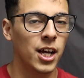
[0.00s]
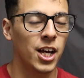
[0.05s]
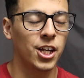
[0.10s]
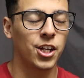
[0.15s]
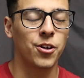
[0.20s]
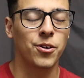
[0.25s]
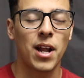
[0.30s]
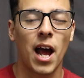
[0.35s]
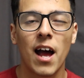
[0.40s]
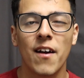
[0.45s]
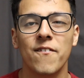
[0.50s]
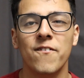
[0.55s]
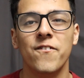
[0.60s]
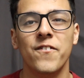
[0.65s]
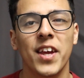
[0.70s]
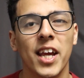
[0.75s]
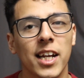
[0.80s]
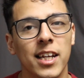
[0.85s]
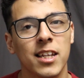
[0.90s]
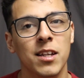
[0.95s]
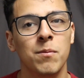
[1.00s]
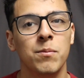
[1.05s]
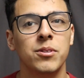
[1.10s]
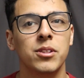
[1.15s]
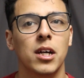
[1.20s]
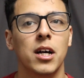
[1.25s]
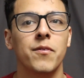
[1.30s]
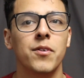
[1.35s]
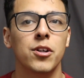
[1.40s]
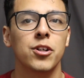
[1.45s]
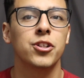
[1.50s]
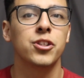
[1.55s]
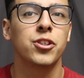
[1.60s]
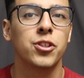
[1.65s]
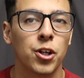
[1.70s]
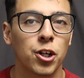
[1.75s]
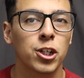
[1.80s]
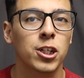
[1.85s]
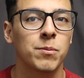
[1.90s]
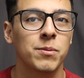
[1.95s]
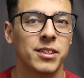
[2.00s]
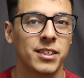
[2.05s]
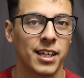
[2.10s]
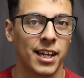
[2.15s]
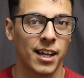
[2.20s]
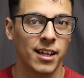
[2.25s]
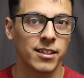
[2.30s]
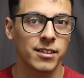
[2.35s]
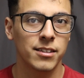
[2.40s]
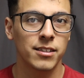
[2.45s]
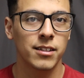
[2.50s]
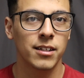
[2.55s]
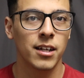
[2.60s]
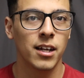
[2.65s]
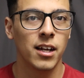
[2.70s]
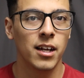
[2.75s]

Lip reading: You're not victims of your circumstance.